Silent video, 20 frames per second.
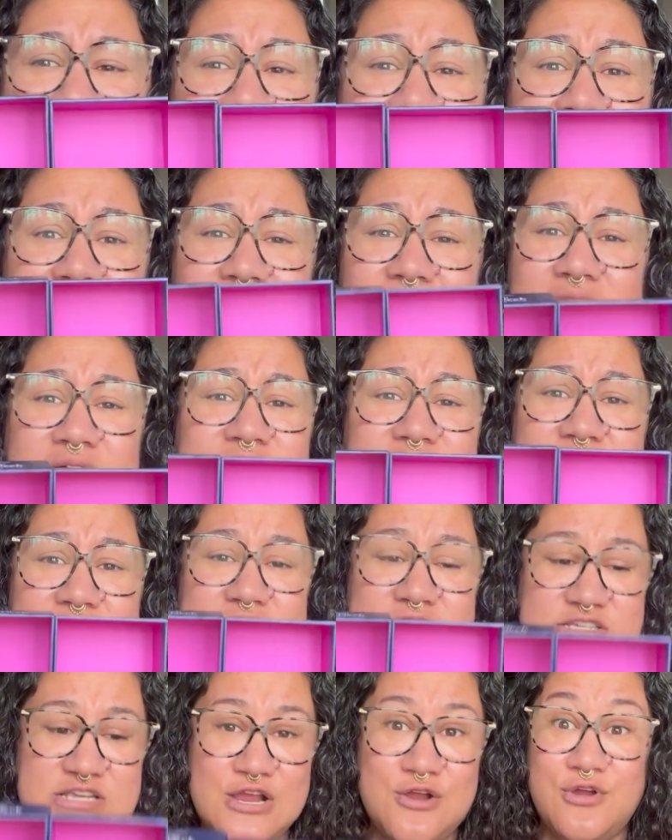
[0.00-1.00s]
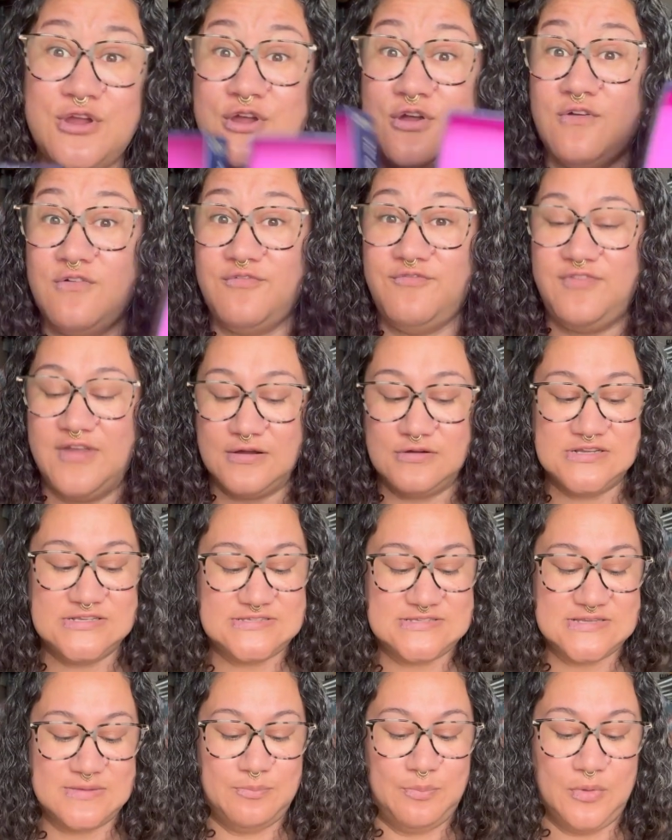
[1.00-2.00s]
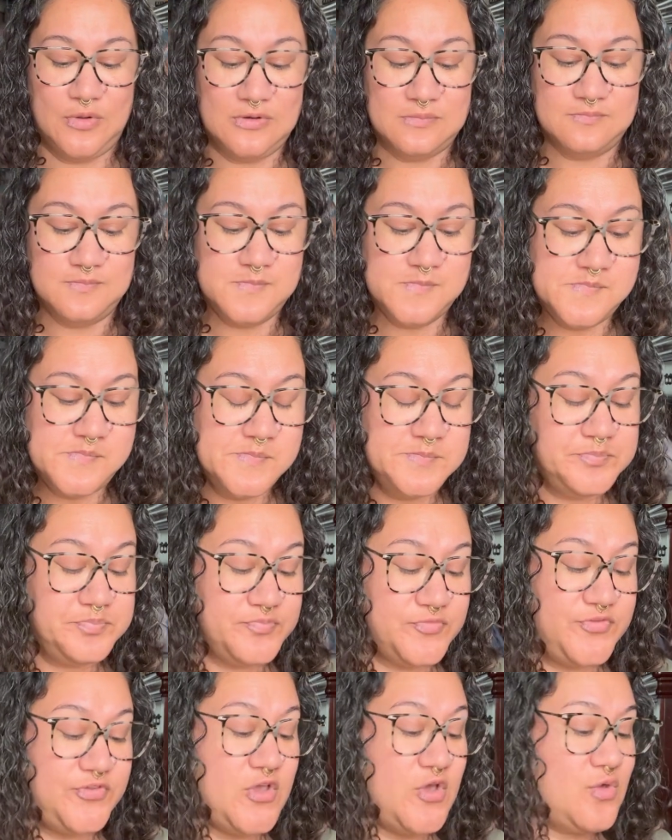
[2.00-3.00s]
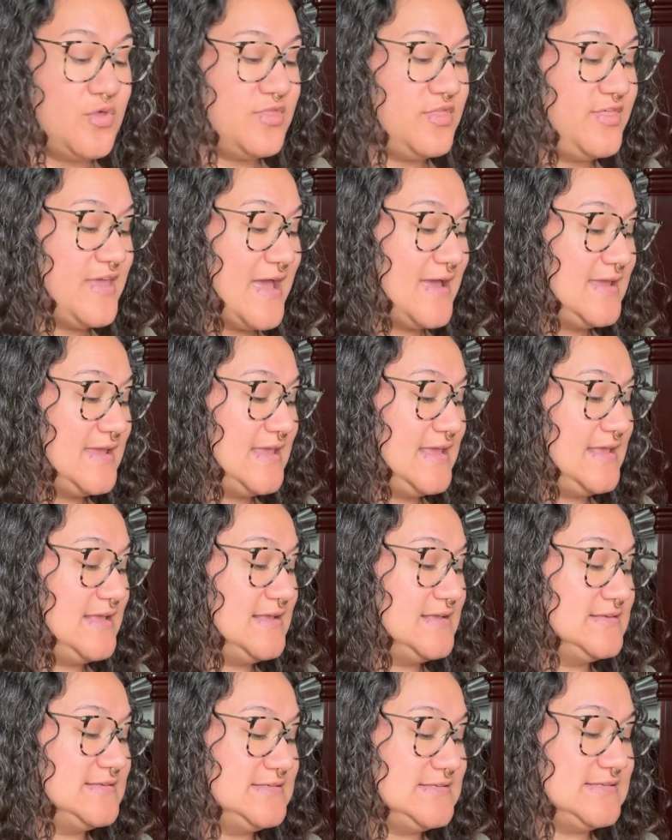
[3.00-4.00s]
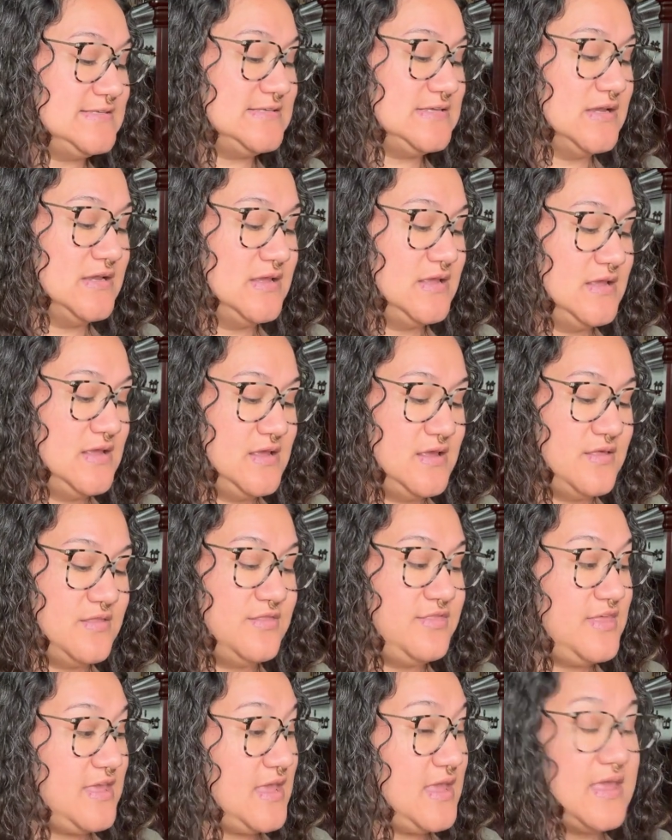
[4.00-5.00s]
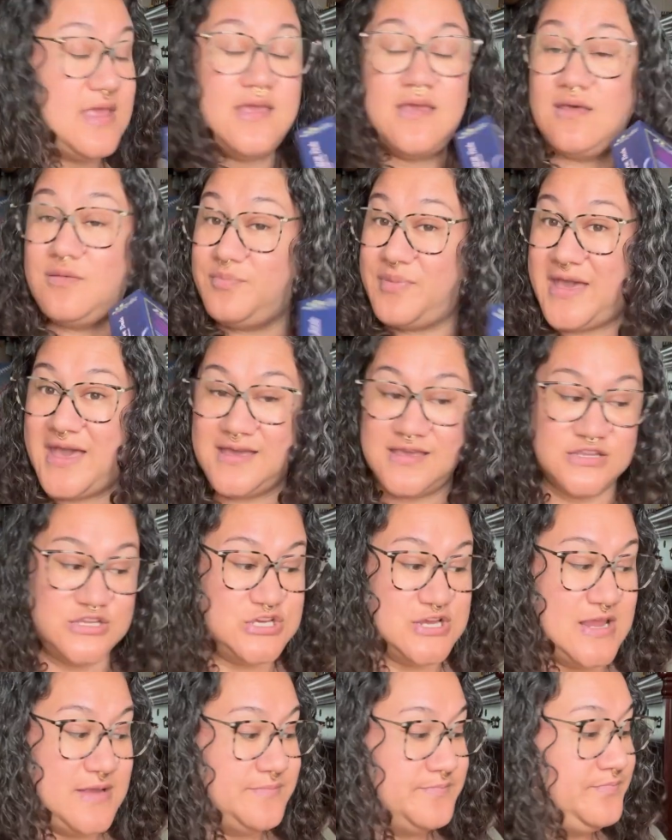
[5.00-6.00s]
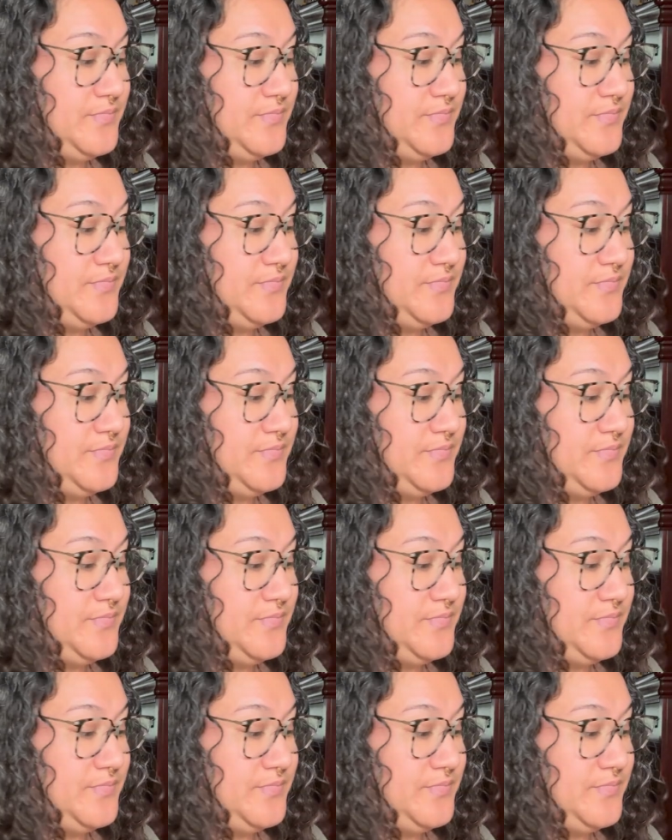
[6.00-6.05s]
love the interior, very simple. So that is the packaging.